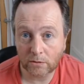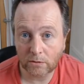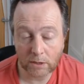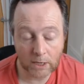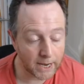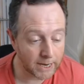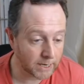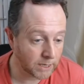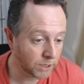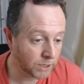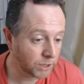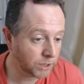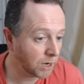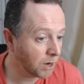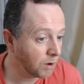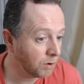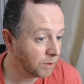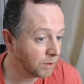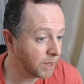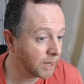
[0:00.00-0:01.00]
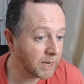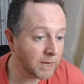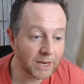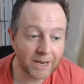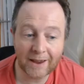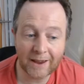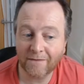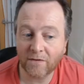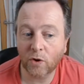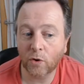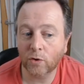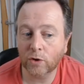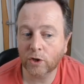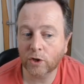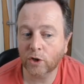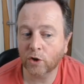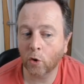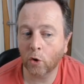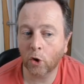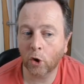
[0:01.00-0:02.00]
Okay, so they can give
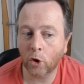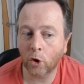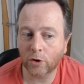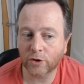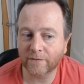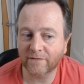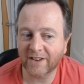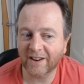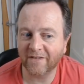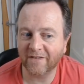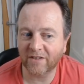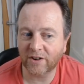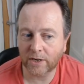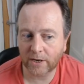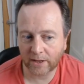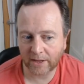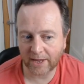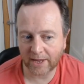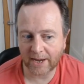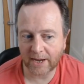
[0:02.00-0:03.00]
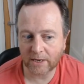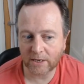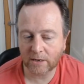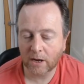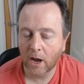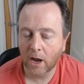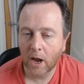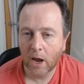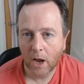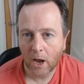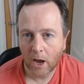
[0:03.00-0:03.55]
lots of different things,